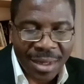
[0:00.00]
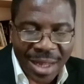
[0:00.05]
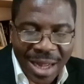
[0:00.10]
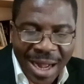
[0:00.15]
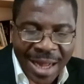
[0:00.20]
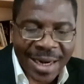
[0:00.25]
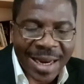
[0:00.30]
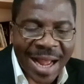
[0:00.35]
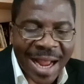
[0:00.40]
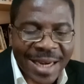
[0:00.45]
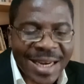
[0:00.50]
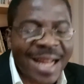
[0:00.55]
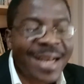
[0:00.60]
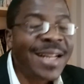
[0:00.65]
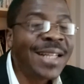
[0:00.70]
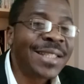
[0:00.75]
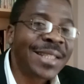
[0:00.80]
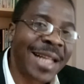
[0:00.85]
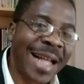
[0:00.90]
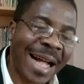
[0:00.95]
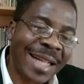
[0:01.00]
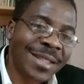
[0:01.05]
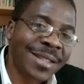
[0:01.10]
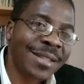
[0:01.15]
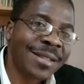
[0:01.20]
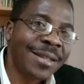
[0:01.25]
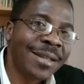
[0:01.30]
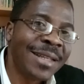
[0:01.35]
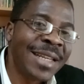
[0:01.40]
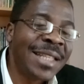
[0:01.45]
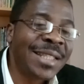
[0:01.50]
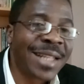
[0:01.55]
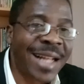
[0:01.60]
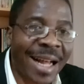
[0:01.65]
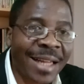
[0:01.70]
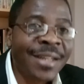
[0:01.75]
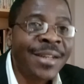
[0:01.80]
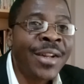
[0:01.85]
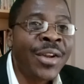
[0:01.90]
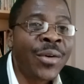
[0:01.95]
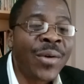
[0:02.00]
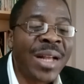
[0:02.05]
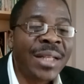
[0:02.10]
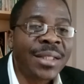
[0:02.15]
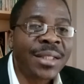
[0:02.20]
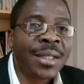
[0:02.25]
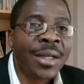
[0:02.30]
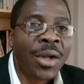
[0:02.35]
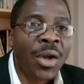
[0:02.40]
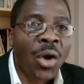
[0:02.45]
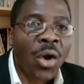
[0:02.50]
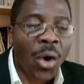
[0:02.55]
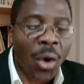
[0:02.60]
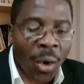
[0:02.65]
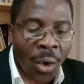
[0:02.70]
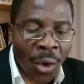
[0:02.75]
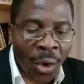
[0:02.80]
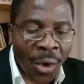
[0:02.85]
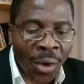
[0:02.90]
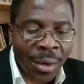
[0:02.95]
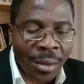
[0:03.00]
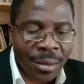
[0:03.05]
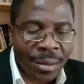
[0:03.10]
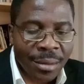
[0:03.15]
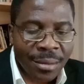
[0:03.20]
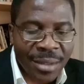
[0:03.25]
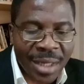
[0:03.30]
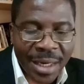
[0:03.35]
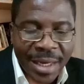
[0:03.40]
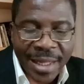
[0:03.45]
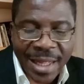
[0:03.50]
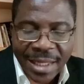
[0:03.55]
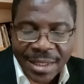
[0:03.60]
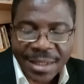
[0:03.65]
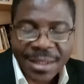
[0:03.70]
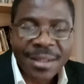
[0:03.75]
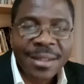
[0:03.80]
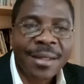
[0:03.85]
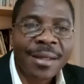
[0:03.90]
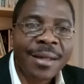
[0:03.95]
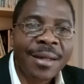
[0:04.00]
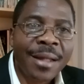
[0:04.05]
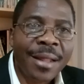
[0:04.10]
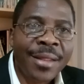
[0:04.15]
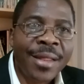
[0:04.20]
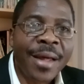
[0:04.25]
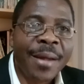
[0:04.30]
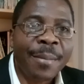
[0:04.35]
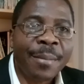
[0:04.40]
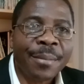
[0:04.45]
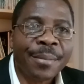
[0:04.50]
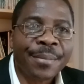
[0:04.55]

and either discard the rest or delegate them.